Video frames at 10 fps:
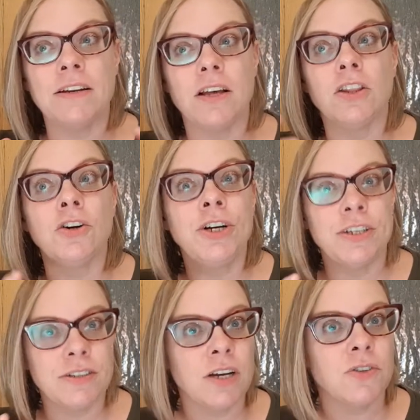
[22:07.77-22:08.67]
learning
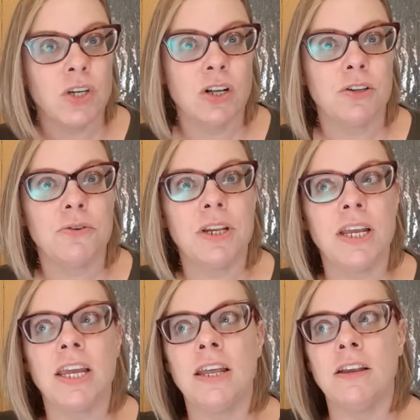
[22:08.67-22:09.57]
styles included
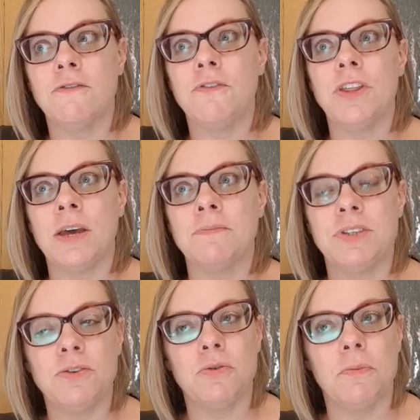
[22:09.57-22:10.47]
in it for them
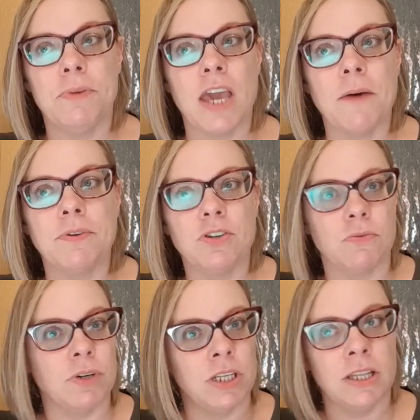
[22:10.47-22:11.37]
to be able to
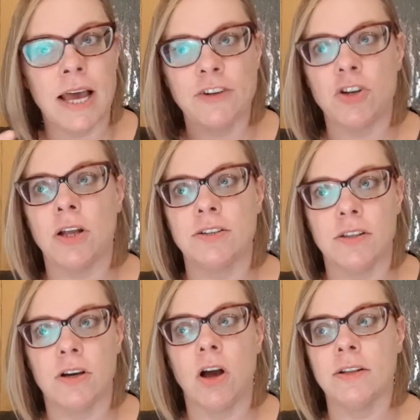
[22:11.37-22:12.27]
really latch on to
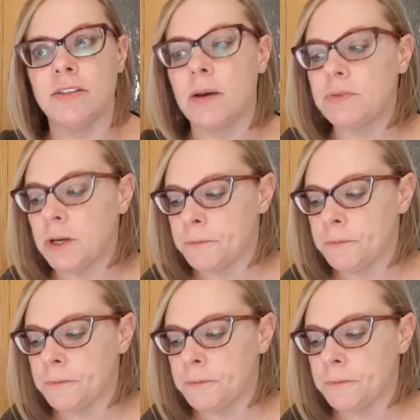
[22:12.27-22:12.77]
the concept.